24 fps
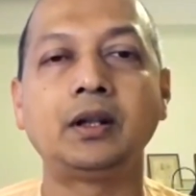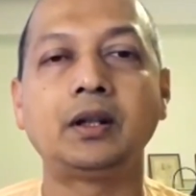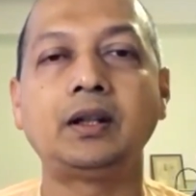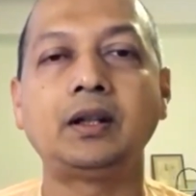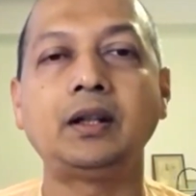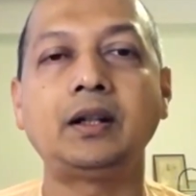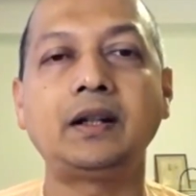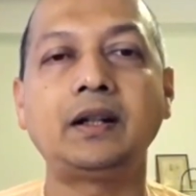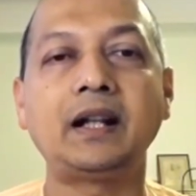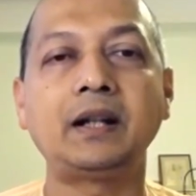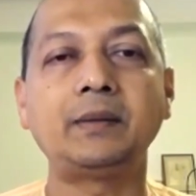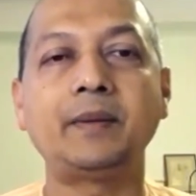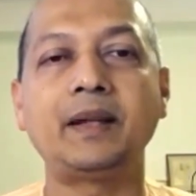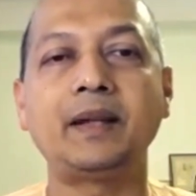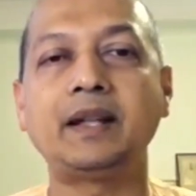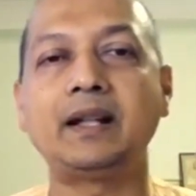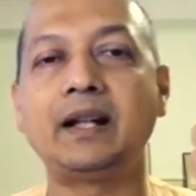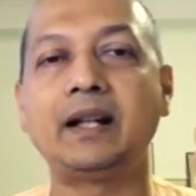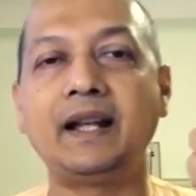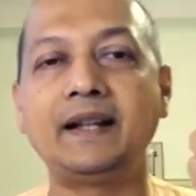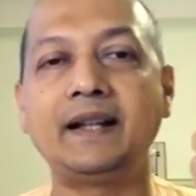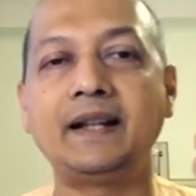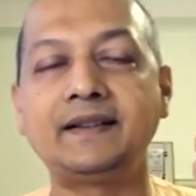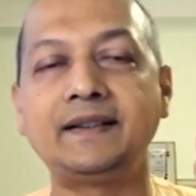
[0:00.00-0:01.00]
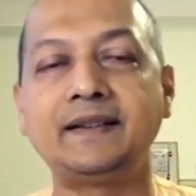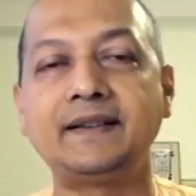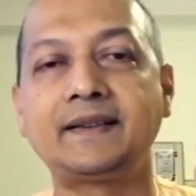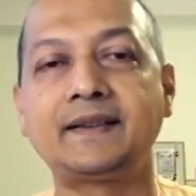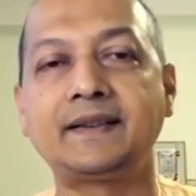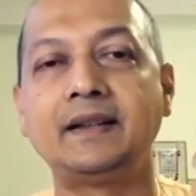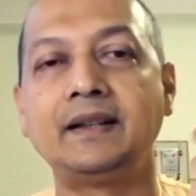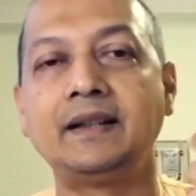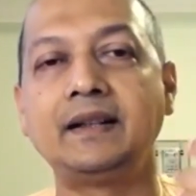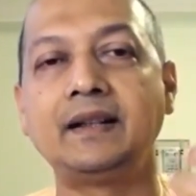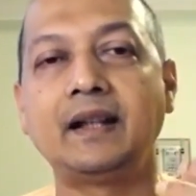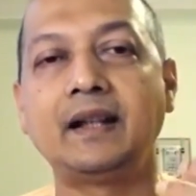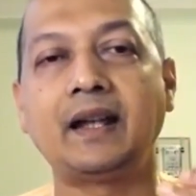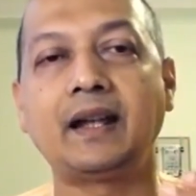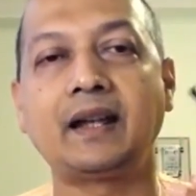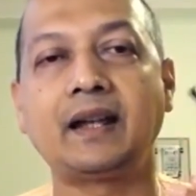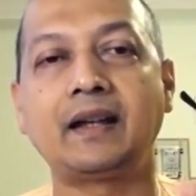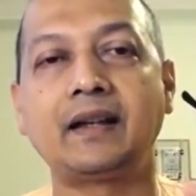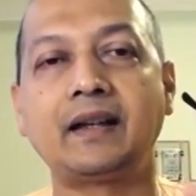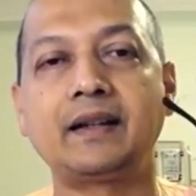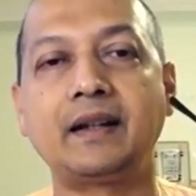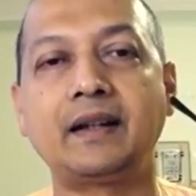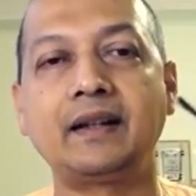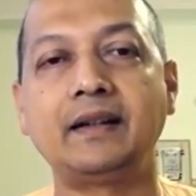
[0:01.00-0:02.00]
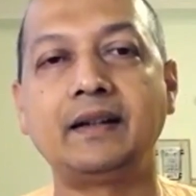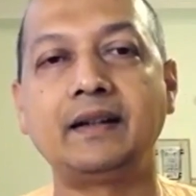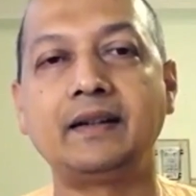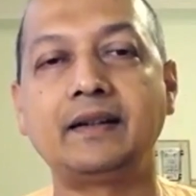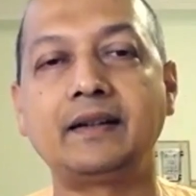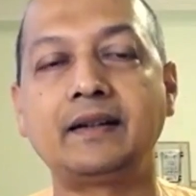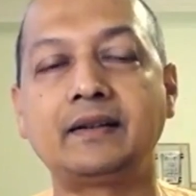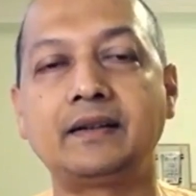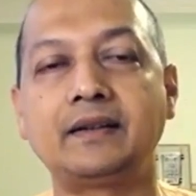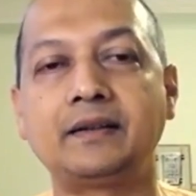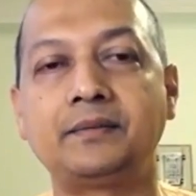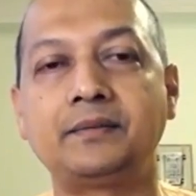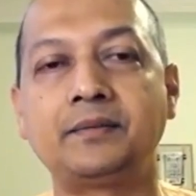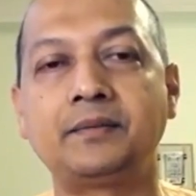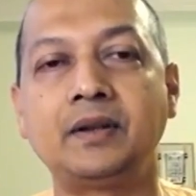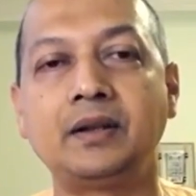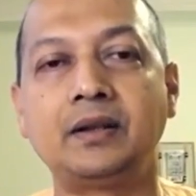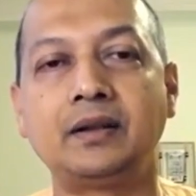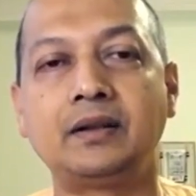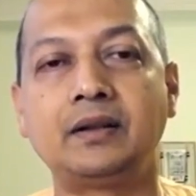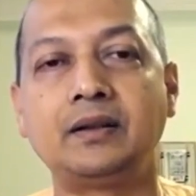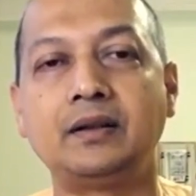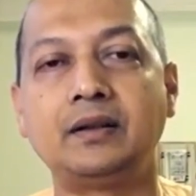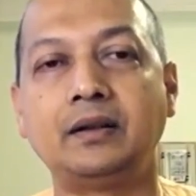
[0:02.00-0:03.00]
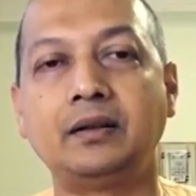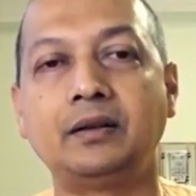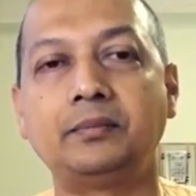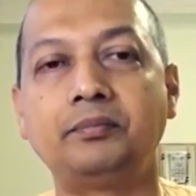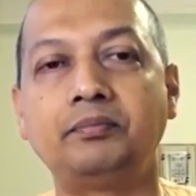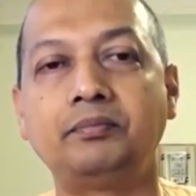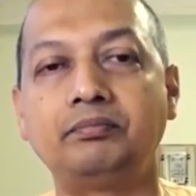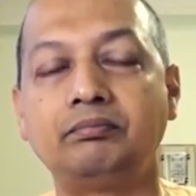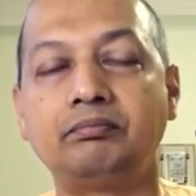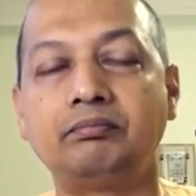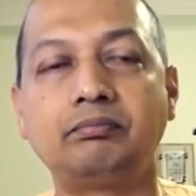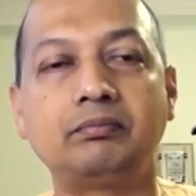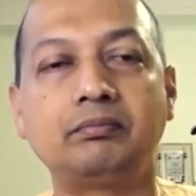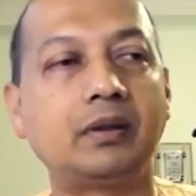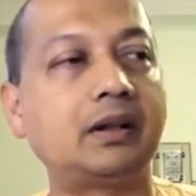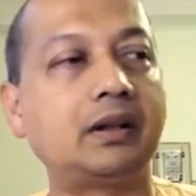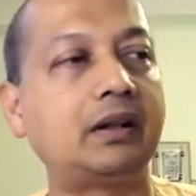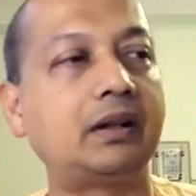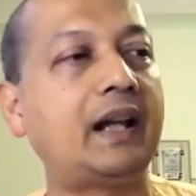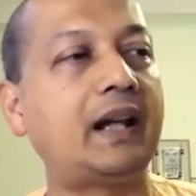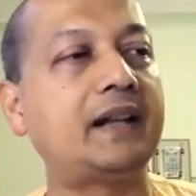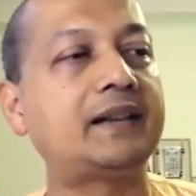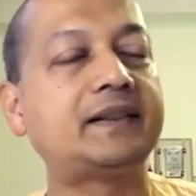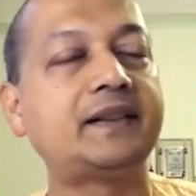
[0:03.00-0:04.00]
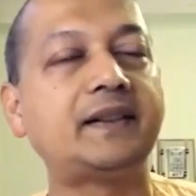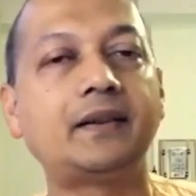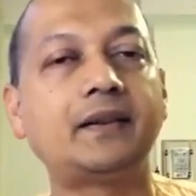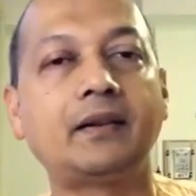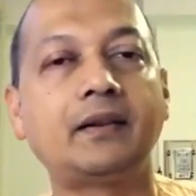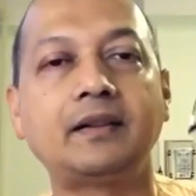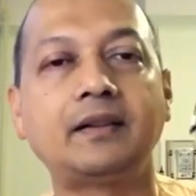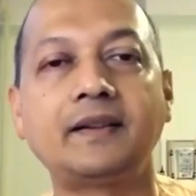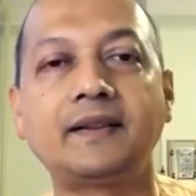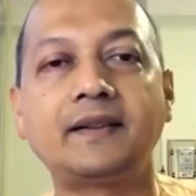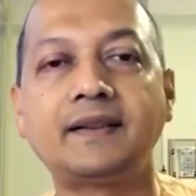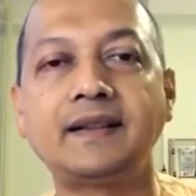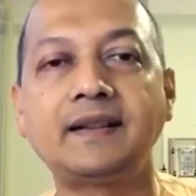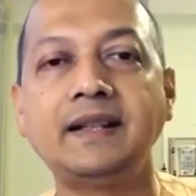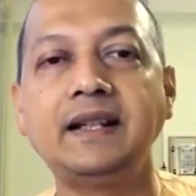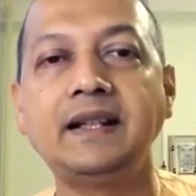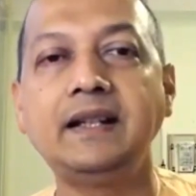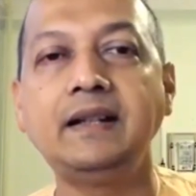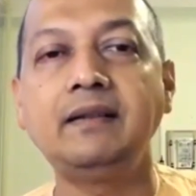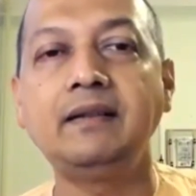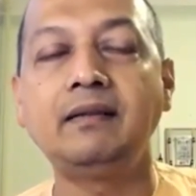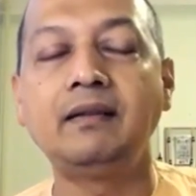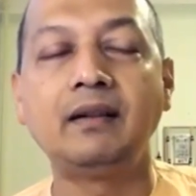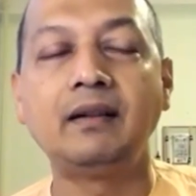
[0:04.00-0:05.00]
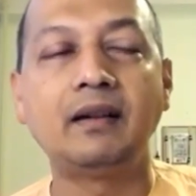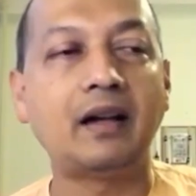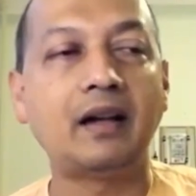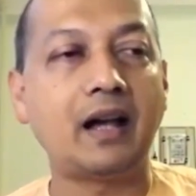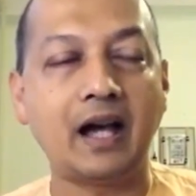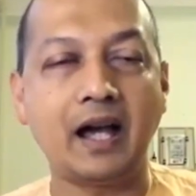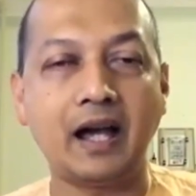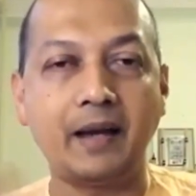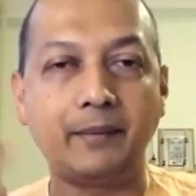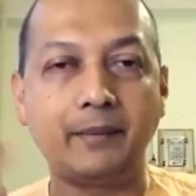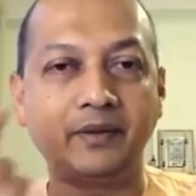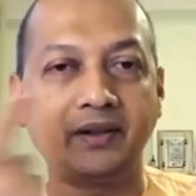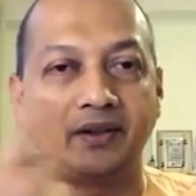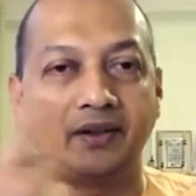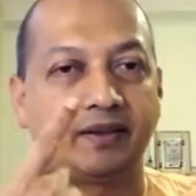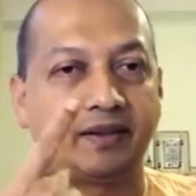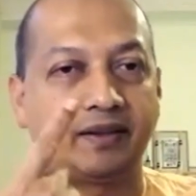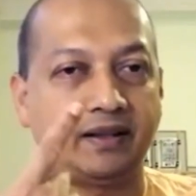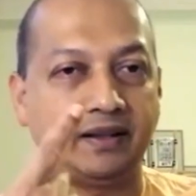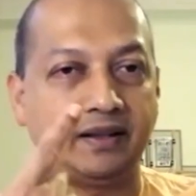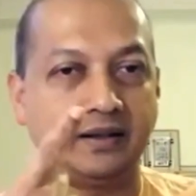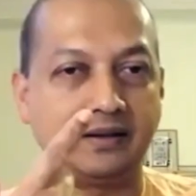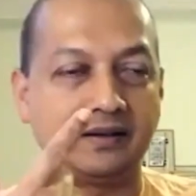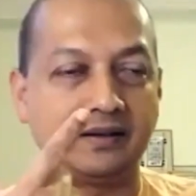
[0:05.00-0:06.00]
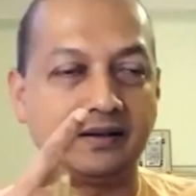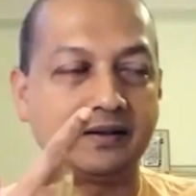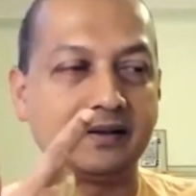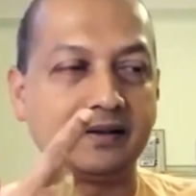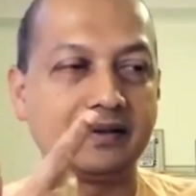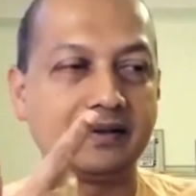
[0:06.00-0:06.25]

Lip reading: Here are my glasses, and the glasses are the seen. I am the seer.